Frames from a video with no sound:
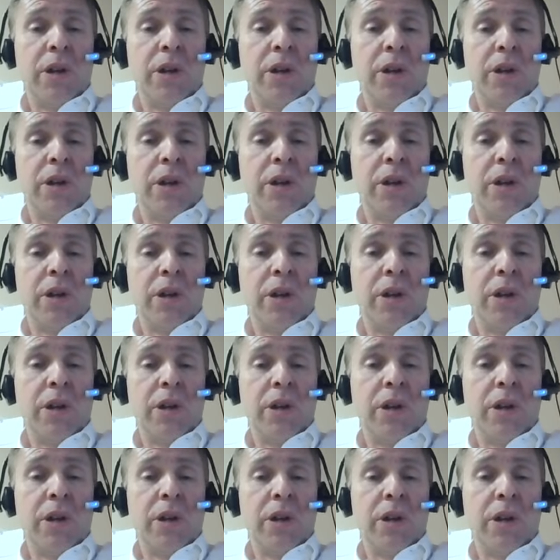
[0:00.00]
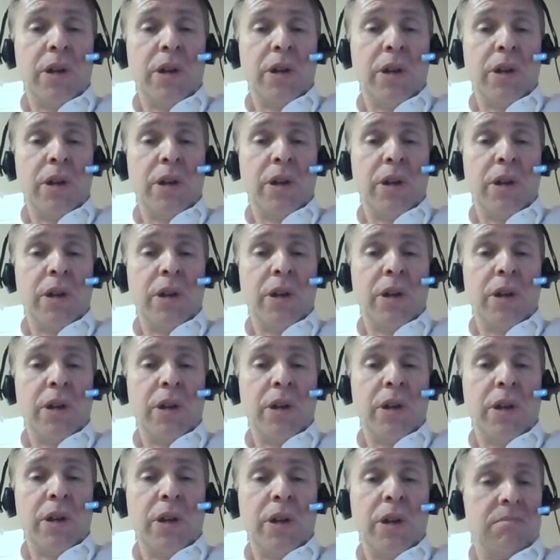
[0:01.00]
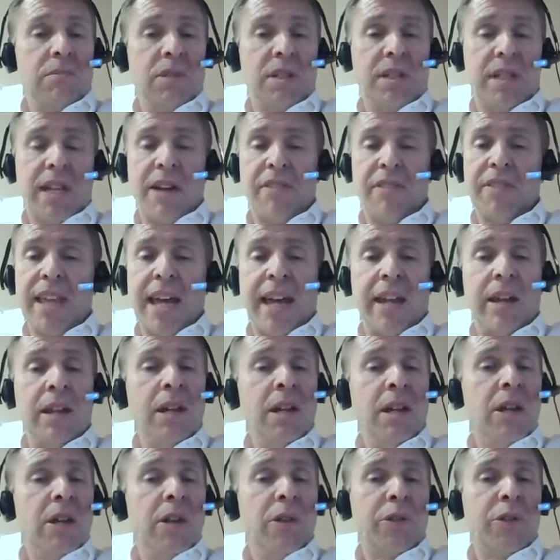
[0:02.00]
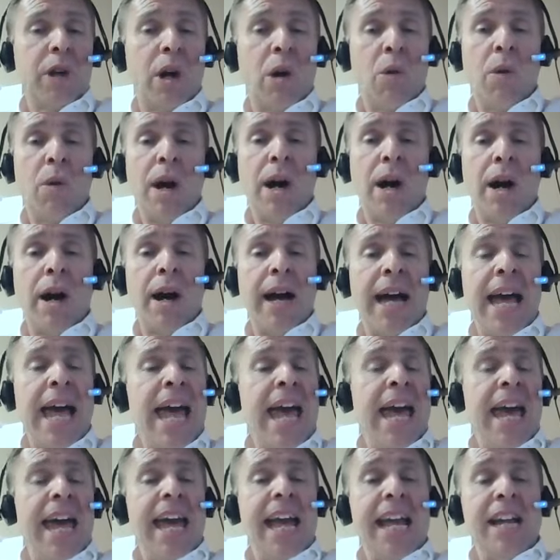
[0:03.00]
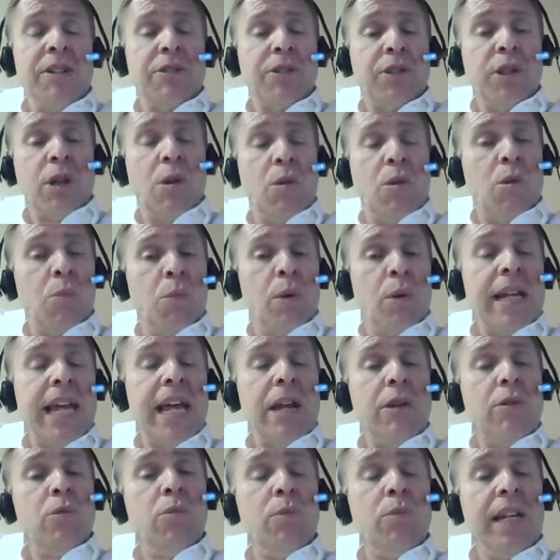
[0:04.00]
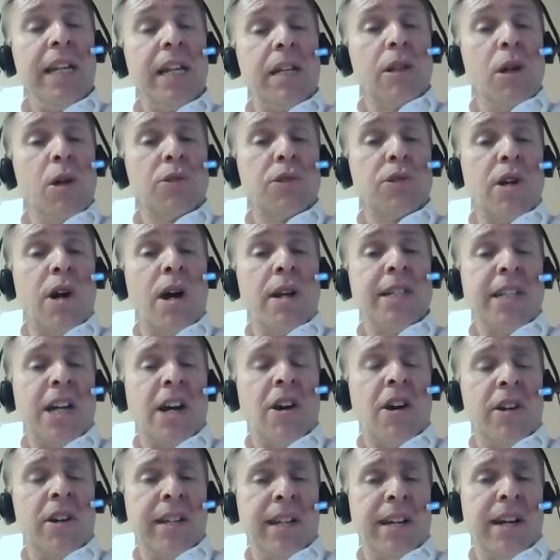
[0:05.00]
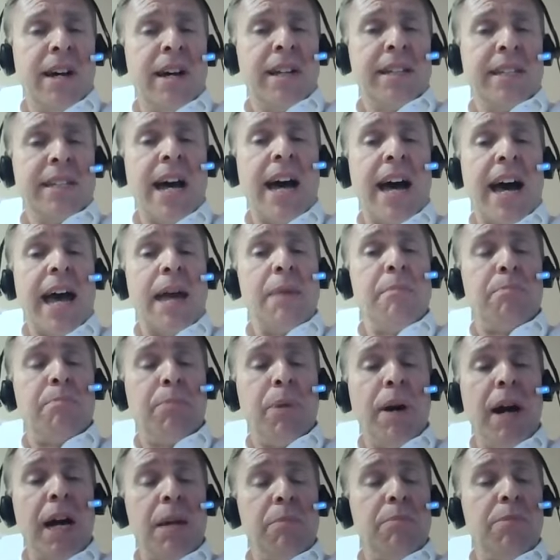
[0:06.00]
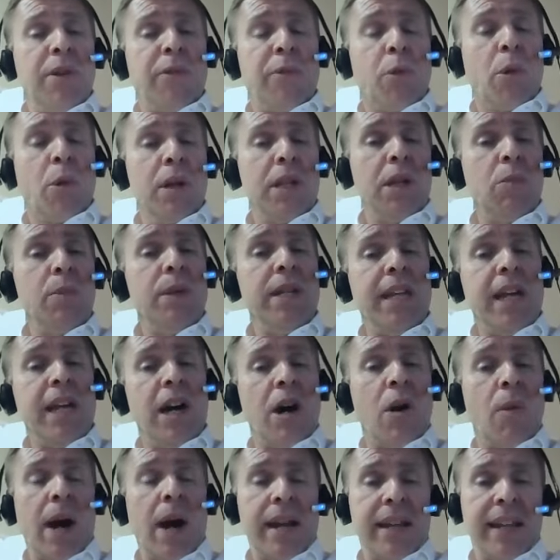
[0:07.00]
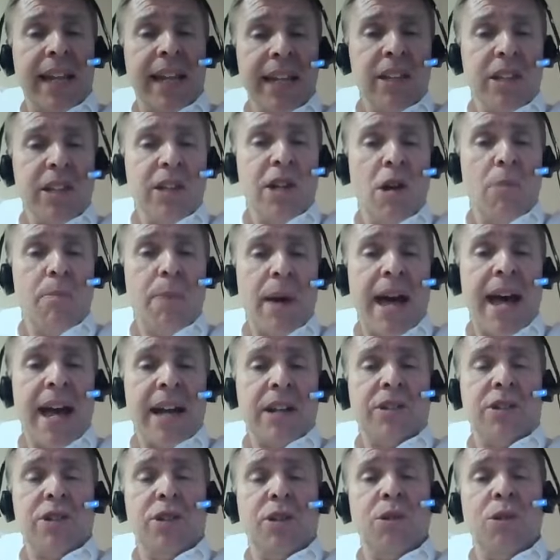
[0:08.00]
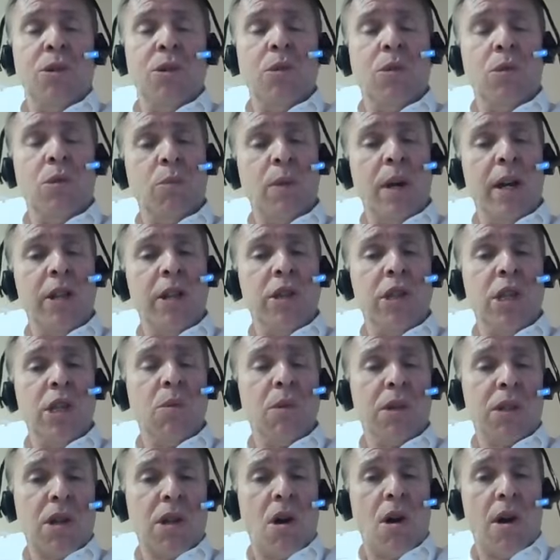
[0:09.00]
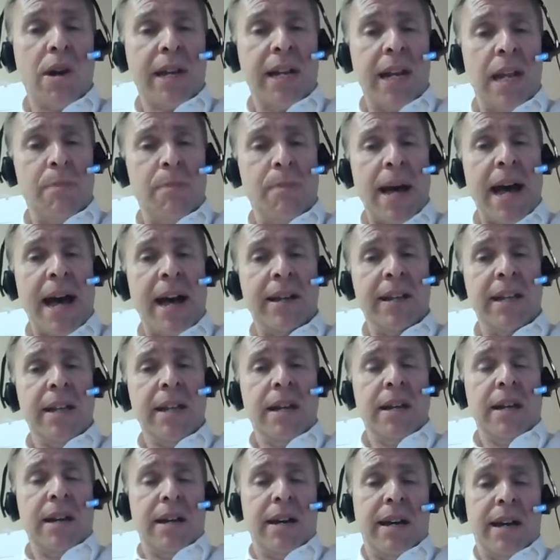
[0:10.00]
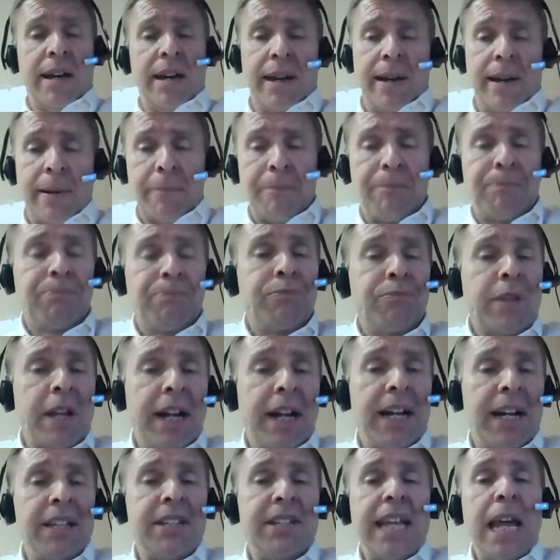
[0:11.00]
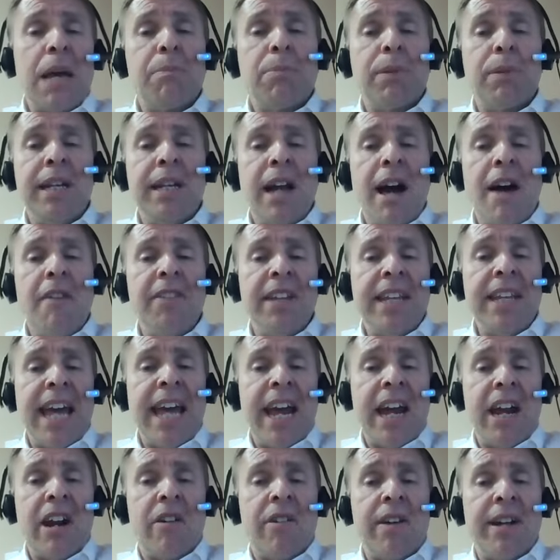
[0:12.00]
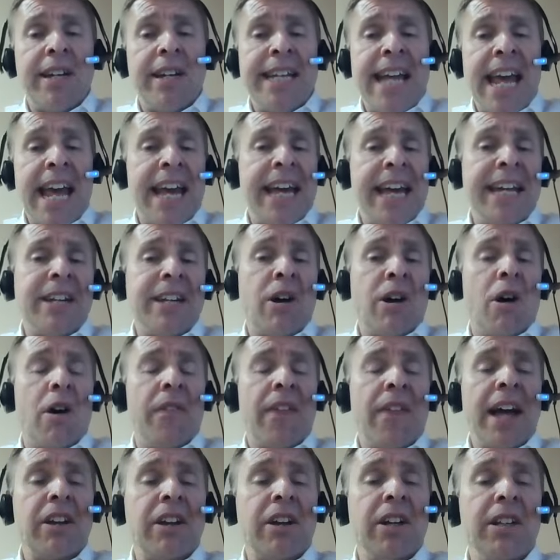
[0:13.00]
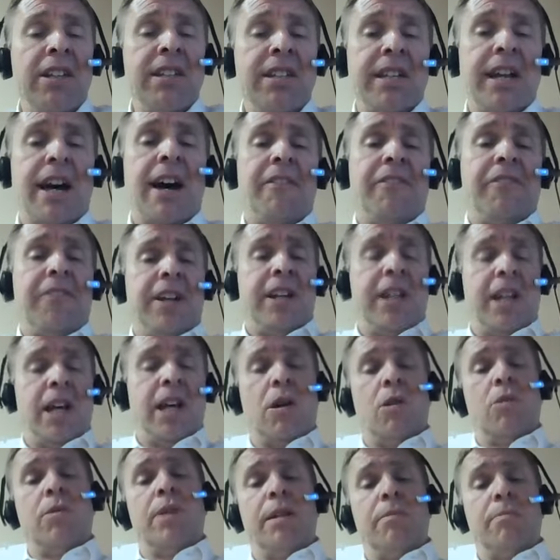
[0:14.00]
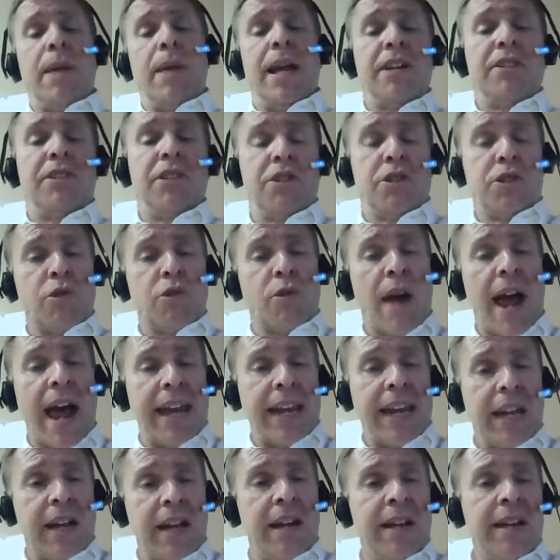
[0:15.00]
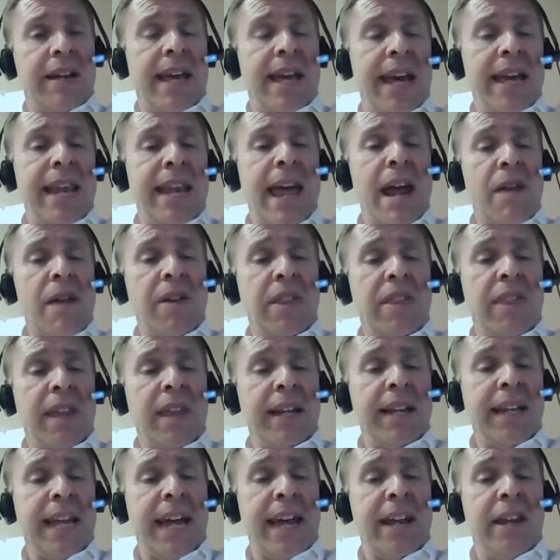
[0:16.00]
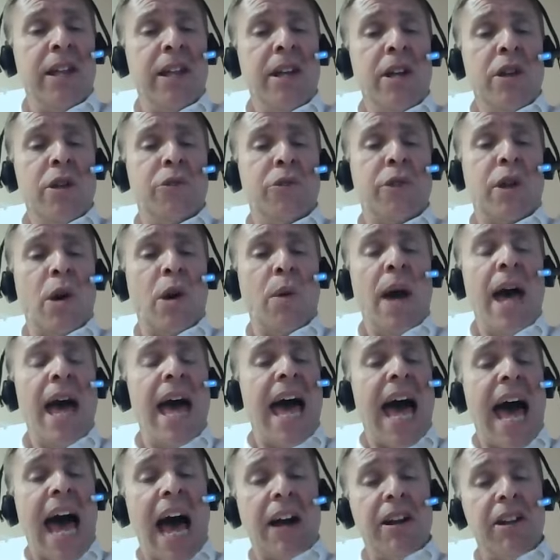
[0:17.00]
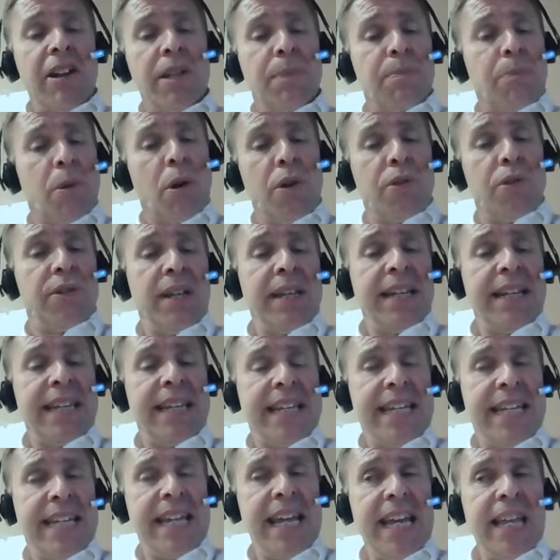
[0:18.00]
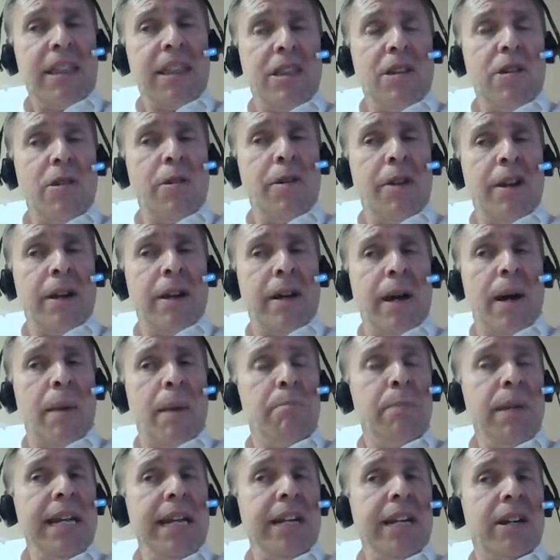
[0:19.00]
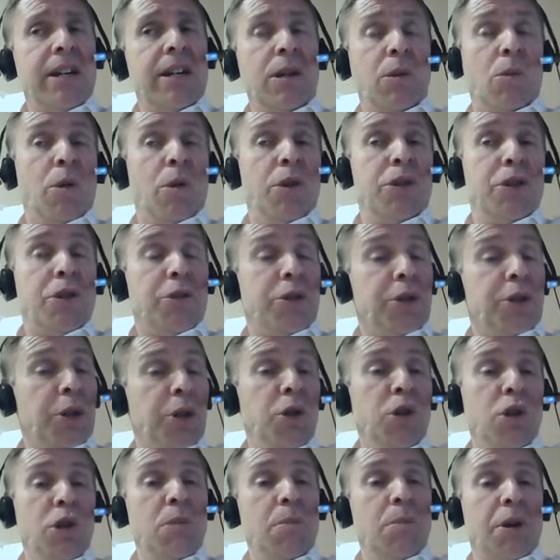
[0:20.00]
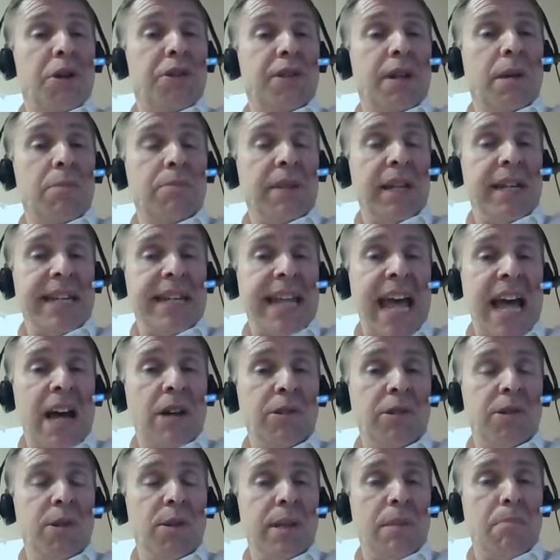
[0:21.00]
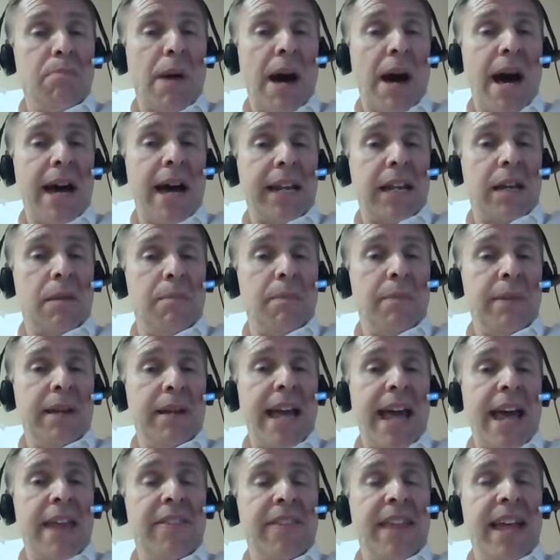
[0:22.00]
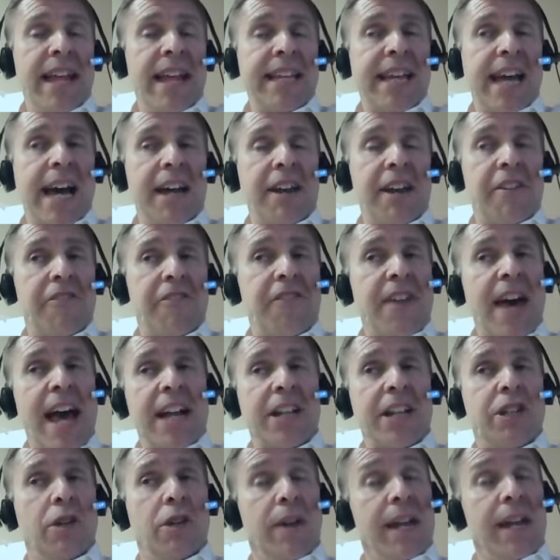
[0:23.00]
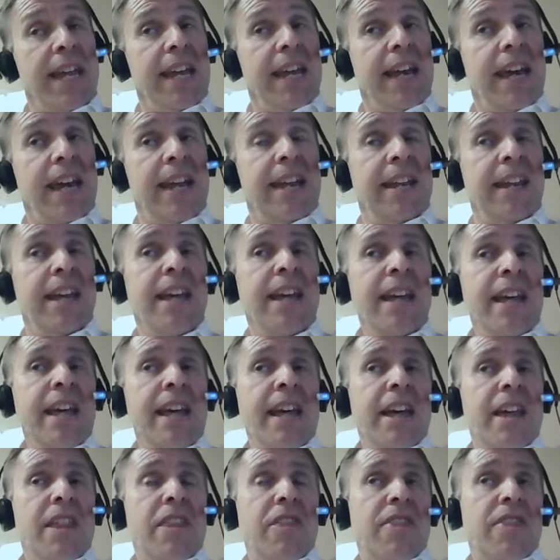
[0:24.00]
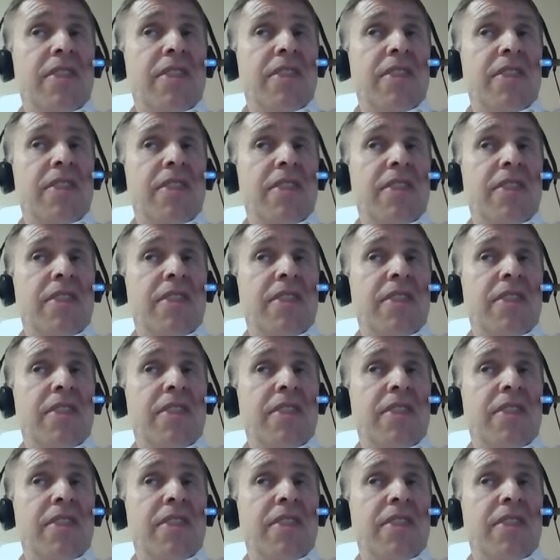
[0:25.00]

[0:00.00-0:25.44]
you always have to do that hands on stuff then. So, hey, so we're getting really close on time, but before that we go, I'd like to go back to when you were talking about um, sampling of the air and all that good stuff. It mixes strata and everything. Then, so how does a person get their meter or their tube or something down to the bottom, and then kind of factor in that